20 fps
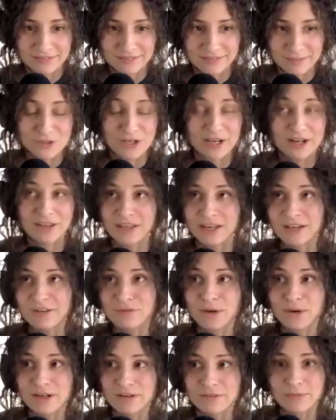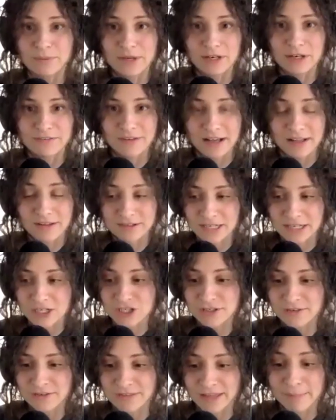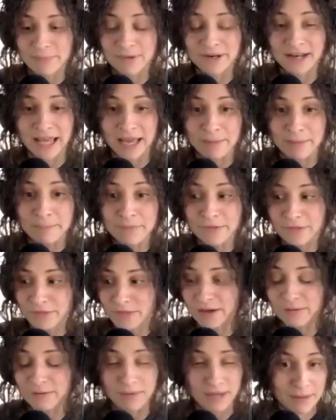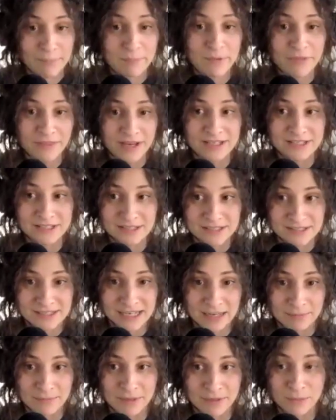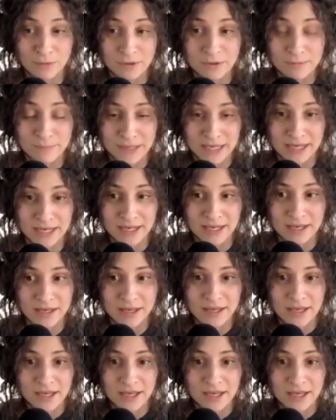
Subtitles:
I'm trying to think of what a validation of that, but an empathizing statement would be,